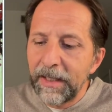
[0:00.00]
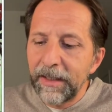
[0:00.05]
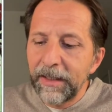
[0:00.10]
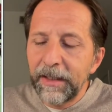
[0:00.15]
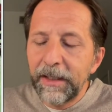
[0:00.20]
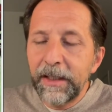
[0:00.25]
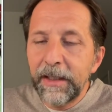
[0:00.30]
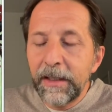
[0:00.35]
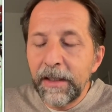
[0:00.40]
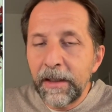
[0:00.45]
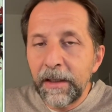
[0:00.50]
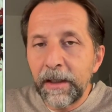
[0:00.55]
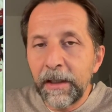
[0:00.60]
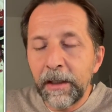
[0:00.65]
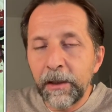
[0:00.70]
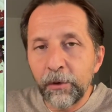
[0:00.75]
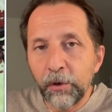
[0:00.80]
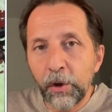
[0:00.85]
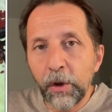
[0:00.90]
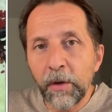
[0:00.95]
In
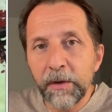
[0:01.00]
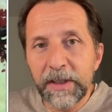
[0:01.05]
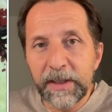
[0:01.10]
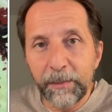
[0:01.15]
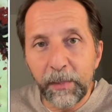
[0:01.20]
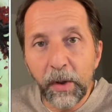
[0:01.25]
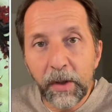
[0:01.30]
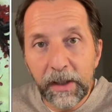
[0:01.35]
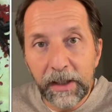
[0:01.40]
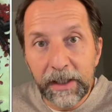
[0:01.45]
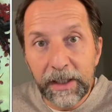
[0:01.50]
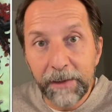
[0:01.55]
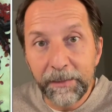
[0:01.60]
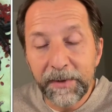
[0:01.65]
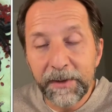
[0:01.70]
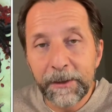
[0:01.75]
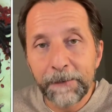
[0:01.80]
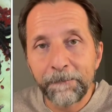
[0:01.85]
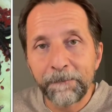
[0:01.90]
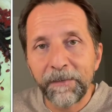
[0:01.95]
uh, John's
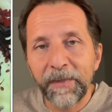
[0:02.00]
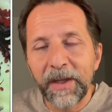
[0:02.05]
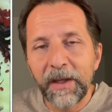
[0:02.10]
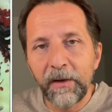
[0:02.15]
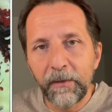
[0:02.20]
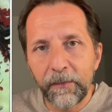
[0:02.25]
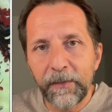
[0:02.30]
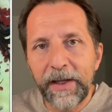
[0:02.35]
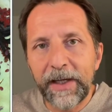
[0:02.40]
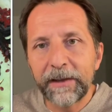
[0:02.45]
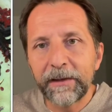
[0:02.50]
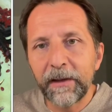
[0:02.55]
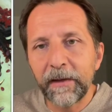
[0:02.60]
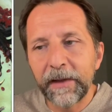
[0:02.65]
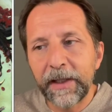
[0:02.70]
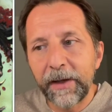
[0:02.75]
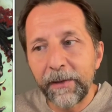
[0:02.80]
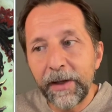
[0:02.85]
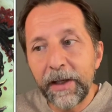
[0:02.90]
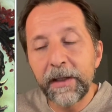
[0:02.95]
Apocalypse, in fact,
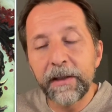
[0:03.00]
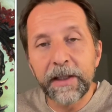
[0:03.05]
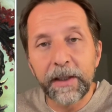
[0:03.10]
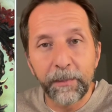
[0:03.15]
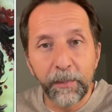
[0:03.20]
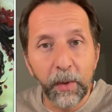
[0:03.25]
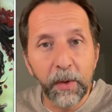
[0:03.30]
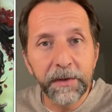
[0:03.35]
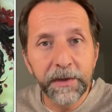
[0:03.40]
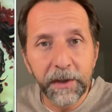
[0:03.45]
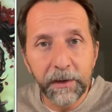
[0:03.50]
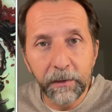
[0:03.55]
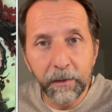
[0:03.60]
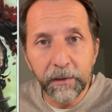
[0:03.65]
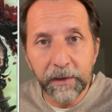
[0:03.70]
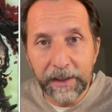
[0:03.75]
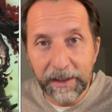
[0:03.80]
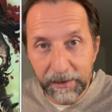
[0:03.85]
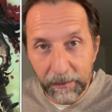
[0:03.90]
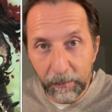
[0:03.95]
there is a
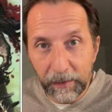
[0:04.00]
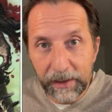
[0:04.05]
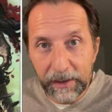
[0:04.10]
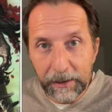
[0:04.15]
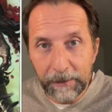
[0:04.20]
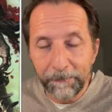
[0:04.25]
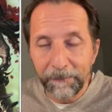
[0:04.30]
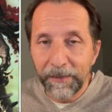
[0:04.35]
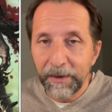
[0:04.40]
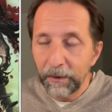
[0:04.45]
prostitute as well.